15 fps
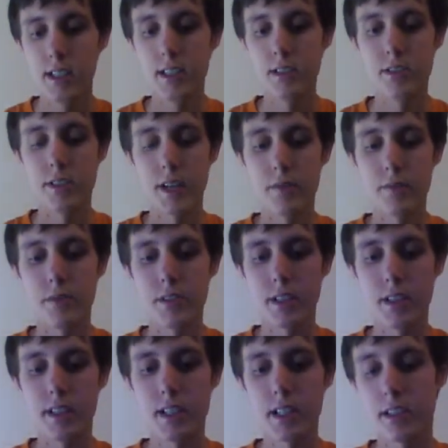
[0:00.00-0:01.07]
and just have him
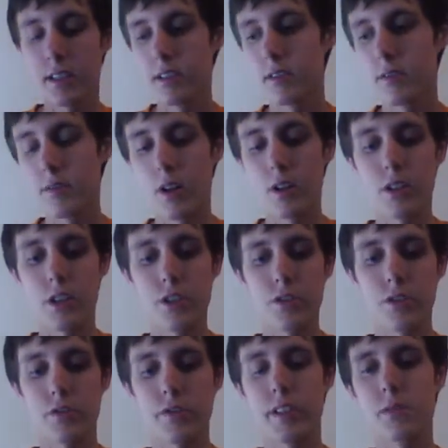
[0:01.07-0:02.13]
sit there and all the cards go
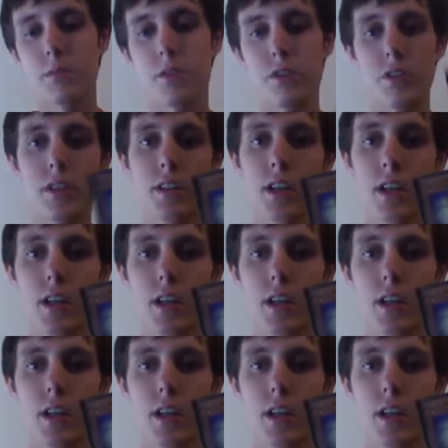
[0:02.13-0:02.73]
in defense position.